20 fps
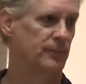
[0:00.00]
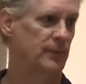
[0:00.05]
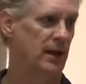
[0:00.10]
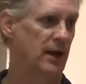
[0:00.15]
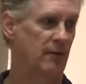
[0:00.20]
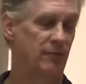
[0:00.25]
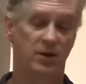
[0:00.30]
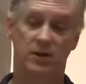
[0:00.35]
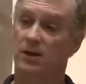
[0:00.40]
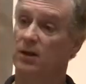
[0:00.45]

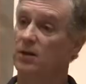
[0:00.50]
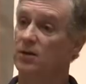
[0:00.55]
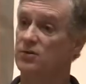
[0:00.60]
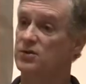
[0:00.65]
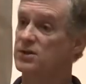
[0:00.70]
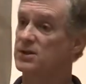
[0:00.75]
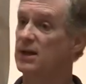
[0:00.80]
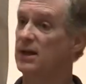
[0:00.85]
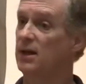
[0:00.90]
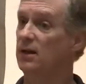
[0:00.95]
Everything you
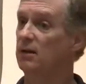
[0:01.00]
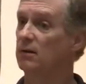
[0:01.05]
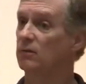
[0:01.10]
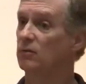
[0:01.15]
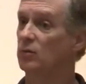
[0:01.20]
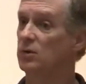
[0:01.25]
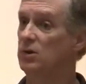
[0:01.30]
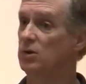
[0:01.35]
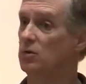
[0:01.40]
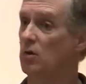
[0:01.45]
see
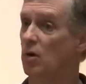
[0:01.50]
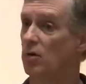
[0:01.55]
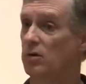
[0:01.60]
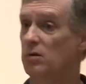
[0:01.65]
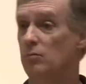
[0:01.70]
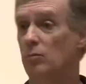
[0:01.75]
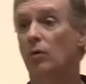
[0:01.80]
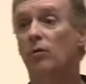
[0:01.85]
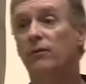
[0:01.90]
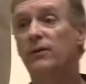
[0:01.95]
when you go to
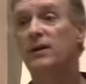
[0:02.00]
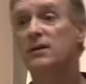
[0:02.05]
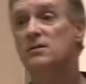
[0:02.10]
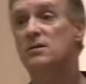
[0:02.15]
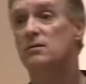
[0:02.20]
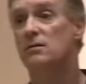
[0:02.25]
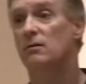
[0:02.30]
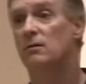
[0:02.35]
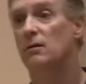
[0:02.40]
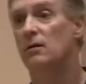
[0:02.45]
the
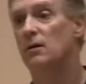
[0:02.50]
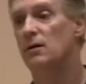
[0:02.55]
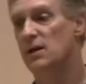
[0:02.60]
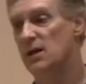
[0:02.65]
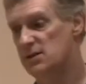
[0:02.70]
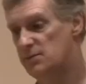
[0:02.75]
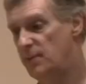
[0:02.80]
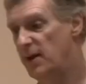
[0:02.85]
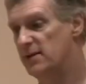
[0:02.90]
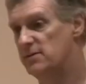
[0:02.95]
movies
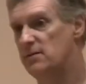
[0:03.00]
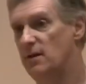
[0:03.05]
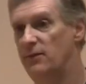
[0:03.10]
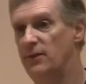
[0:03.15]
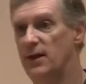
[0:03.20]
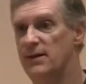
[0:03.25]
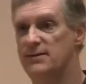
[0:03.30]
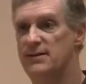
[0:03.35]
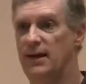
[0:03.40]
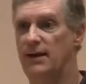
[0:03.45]
is based on
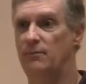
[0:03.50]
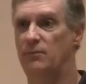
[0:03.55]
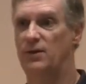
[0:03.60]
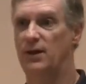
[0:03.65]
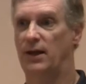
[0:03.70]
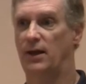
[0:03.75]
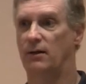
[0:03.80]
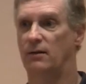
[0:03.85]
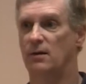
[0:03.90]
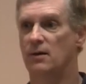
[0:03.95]
that same
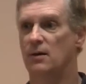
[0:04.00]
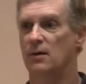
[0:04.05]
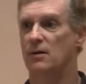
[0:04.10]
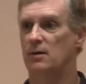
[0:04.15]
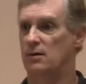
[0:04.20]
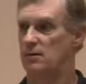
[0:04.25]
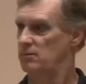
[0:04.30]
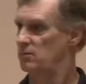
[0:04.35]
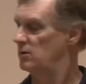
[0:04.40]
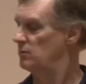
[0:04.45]
thing.
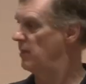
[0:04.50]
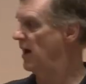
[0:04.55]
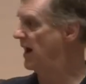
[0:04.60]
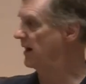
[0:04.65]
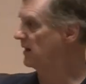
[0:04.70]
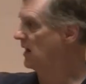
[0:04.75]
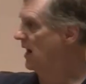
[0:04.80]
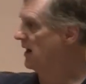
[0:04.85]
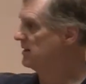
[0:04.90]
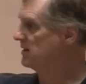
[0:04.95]

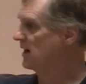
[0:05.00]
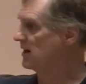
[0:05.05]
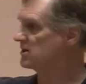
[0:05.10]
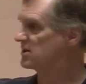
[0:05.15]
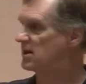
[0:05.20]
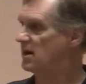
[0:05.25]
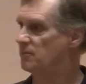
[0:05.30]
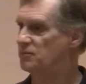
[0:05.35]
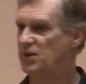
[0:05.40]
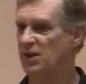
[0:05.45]
Bad guy does
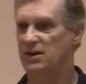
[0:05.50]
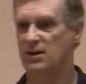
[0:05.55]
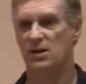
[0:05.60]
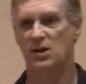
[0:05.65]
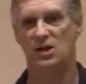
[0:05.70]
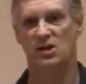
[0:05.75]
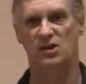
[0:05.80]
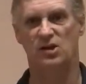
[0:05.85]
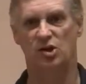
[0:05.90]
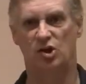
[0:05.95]
something,
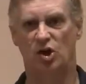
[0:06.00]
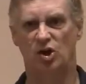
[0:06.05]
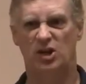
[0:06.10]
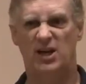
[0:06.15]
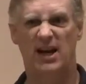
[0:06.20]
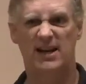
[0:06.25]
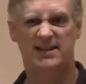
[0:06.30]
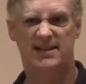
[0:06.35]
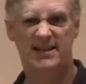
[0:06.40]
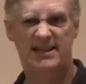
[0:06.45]
and the good
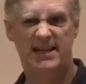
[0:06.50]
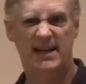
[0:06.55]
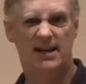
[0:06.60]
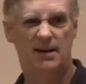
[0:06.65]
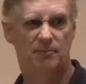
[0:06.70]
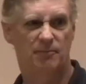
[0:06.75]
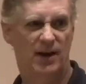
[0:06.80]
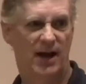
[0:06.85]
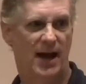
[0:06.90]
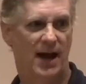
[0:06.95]
guys get
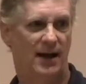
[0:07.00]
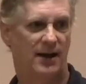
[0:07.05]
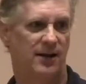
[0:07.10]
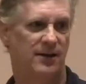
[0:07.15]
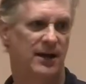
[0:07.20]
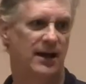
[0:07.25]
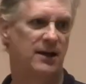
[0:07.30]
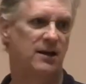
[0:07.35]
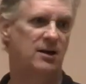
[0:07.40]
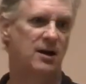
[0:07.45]
him back,
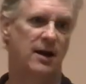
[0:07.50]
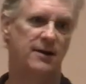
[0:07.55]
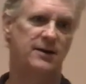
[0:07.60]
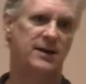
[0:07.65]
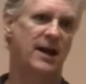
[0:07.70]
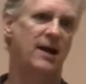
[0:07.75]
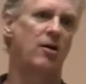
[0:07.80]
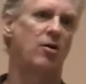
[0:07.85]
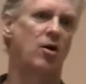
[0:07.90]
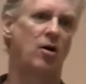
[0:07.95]
and they gun
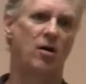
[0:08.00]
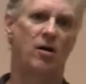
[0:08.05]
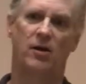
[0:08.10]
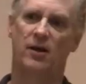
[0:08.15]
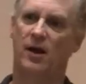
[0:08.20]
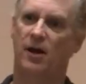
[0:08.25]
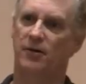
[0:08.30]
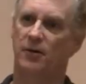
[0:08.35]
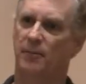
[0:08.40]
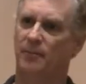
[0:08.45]
down all
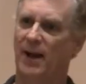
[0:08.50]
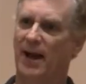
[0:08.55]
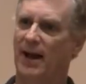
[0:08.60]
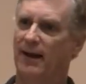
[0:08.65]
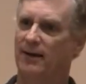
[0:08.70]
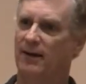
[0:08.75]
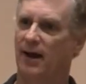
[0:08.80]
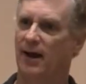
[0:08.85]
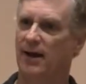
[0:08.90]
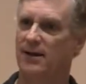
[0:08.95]
the other
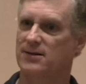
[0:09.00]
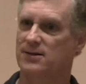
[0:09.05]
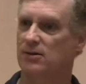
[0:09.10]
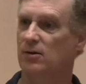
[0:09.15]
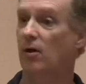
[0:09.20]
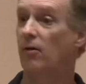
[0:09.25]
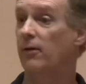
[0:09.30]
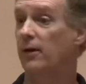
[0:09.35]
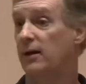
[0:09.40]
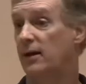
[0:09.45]
bad guys and
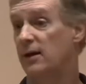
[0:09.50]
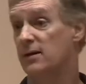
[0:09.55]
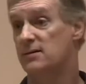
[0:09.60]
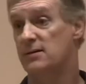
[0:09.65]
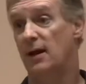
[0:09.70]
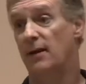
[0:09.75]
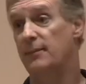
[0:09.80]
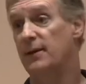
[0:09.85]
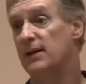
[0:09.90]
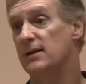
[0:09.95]
all that kind of
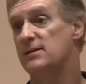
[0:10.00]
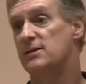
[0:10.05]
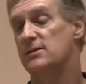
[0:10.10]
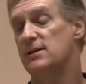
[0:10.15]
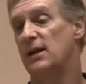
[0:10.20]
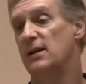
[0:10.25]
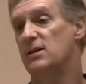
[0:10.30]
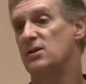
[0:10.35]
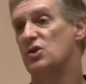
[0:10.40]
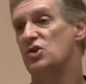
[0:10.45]
stuff. I mean, it's,
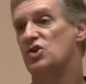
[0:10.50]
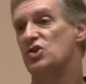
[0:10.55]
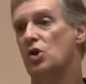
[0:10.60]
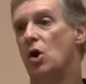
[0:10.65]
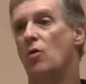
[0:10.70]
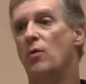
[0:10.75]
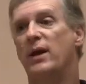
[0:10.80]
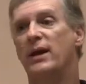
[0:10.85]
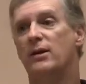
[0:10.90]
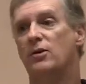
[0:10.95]
it is
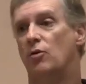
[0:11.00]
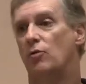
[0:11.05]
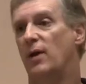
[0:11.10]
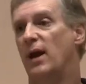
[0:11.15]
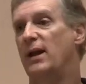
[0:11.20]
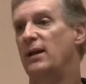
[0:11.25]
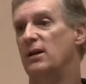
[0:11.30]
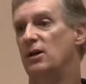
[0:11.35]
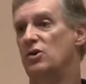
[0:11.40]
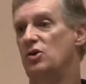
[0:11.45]
so
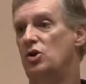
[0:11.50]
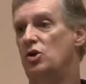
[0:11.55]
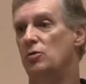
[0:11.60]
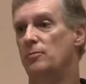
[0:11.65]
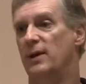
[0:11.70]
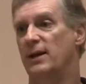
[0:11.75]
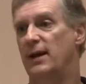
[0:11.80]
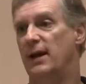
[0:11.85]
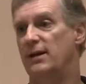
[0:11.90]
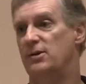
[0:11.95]
ingrained in
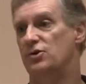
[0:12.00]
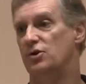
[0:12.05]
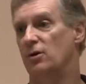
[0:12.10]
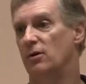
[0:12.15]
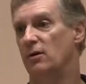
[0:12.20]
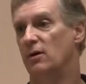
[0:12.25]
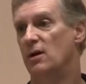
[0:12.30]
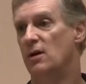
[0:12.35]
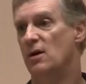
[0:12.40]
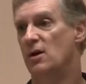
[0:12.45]
human
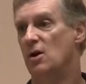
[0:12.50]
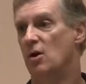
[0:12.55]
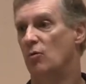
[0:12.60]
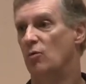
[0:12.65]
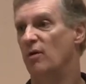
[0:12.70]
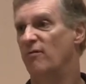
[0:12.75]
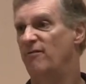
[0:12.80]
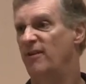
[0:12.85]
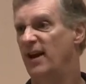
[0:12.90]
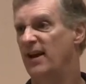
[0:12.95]
nature.
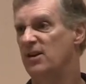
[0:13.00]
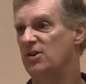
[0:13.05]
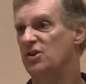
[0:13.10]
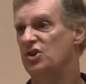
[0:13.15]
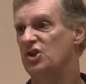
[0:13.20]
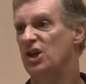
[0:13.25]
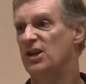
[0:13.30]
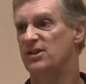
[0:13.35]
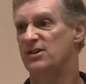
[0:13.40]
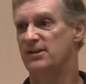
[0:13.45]

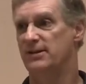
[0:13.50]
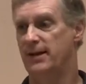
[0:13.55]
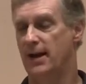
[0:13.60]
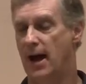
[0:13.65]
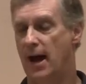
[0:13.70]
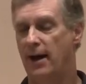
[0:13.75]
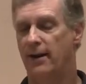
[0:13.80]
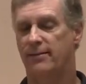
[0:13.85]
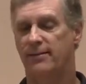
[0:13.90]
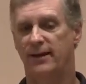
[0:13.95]
Revenge is
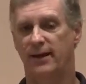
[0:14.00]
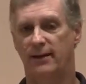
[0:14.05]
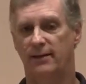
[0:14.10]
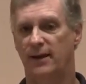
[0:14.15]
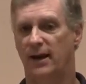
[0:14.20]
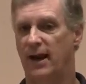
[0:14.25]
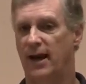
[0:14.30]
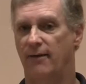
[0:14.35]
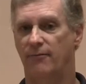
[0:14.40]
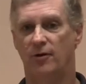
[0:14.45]
not a thing
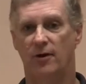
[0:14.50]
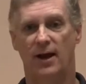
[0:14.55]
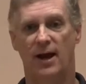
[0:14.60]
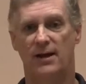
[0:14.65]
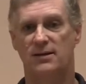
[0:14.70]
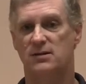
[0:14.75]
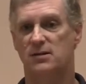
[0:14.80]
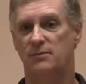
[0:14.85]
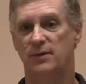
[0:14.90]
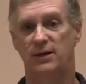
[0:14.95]
that ever
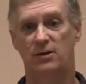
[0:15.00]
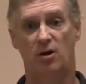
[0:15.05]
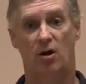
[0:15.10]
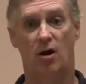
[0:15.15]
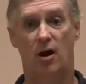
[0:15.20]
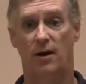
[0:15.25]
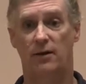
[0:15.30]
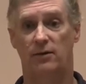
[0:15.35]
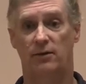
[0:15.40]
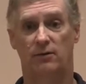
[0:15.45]
has to be
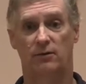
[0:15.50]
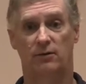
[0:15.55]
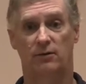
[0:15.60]
taught.